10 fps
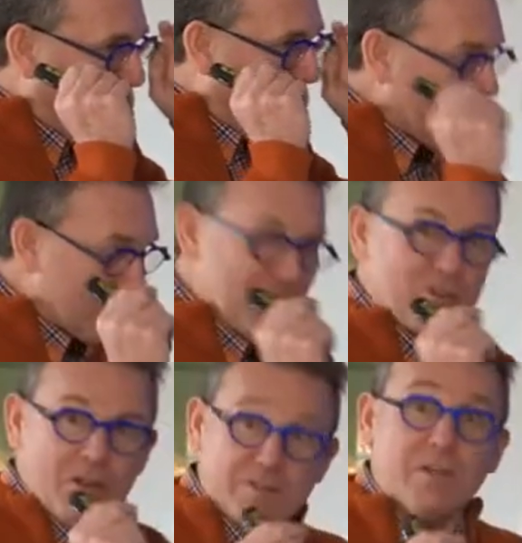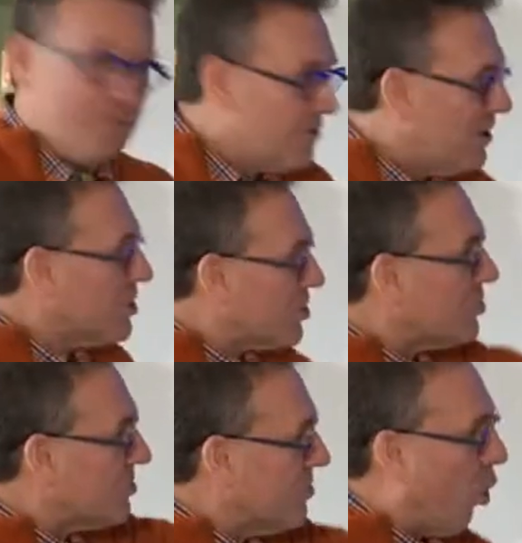what is our
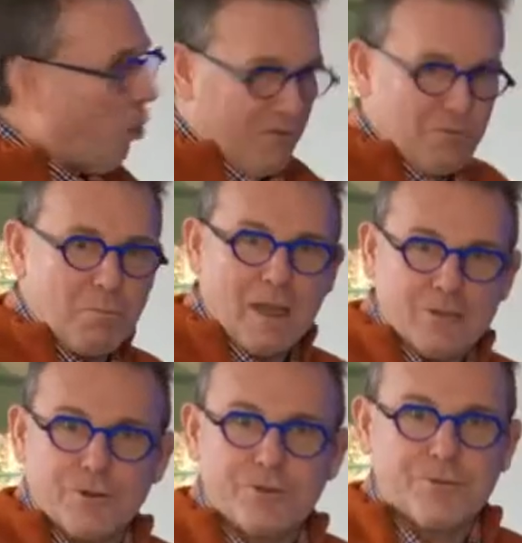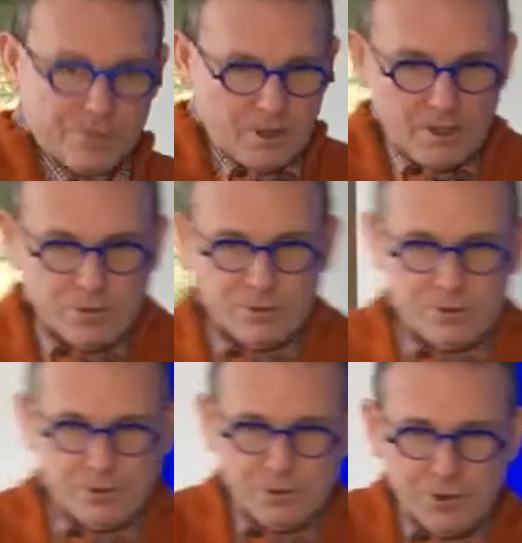definition of better? Yeah,
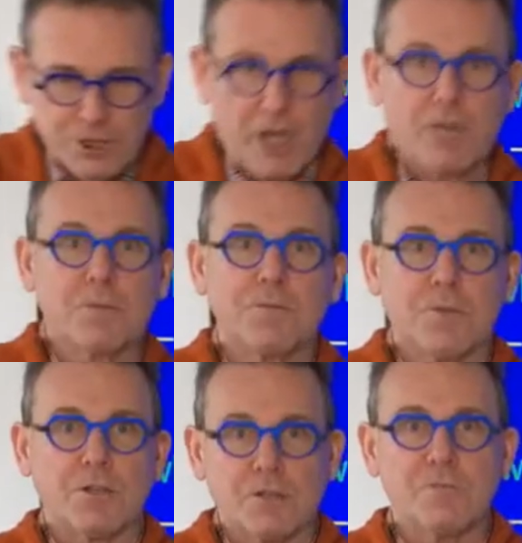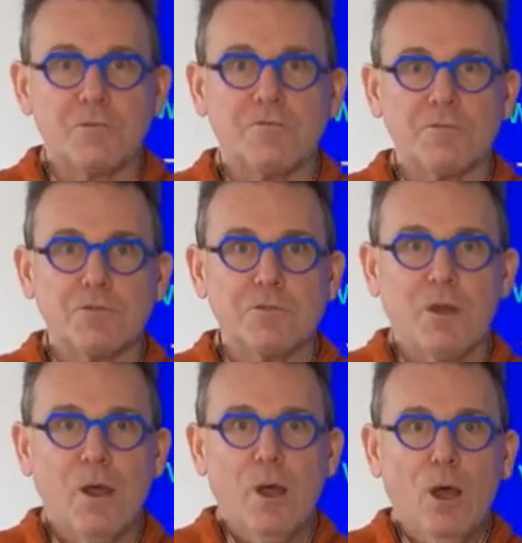you check the test movement.
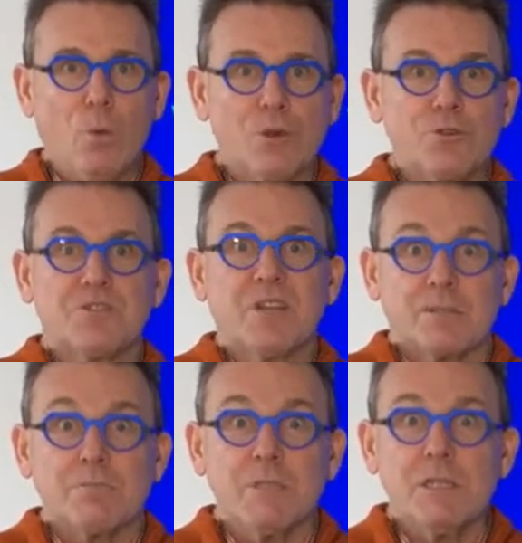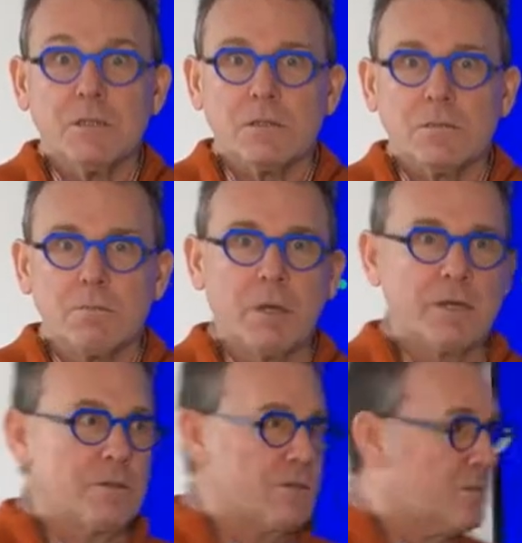What does that mean,
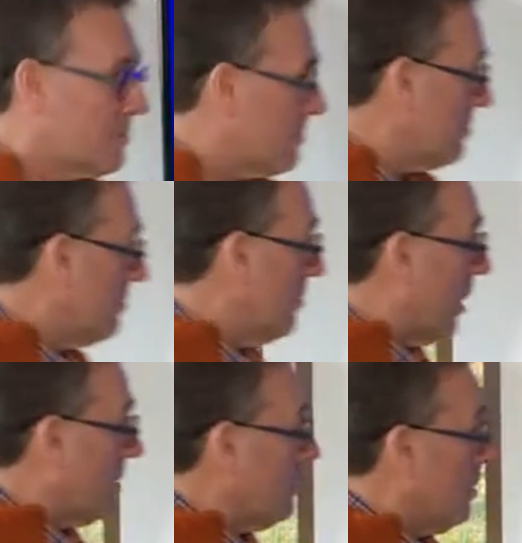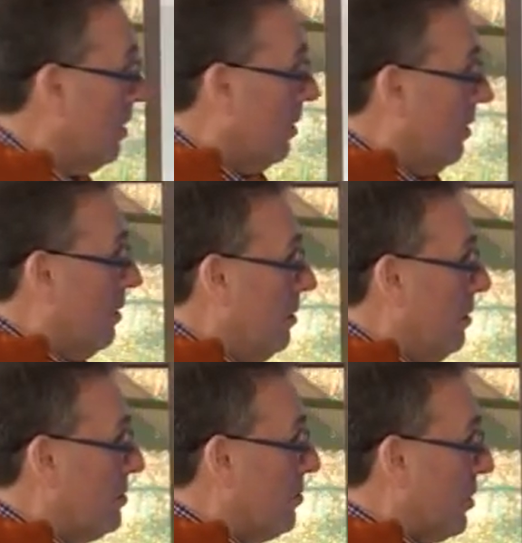better? Well,
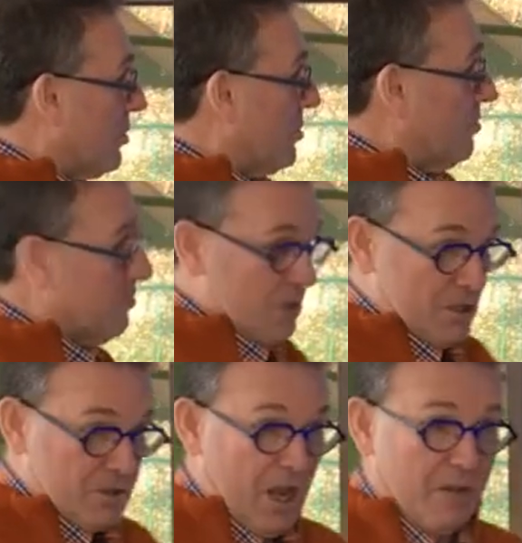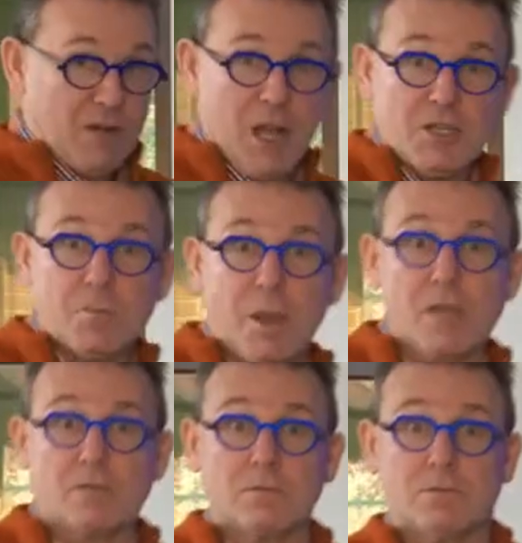the patient who says, I have less
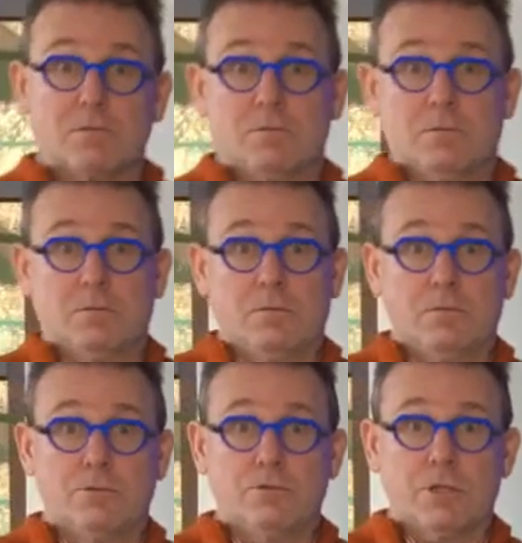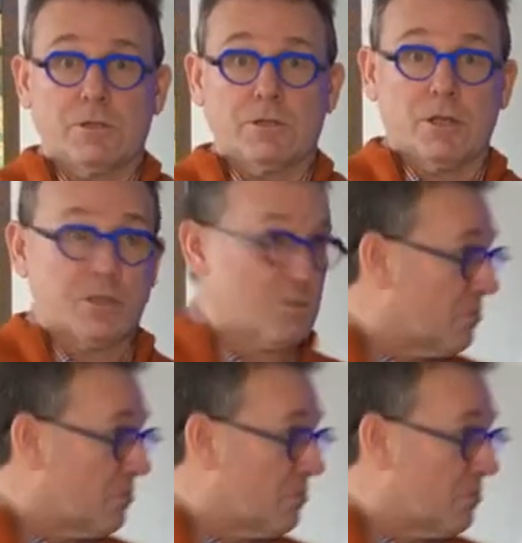pain during the test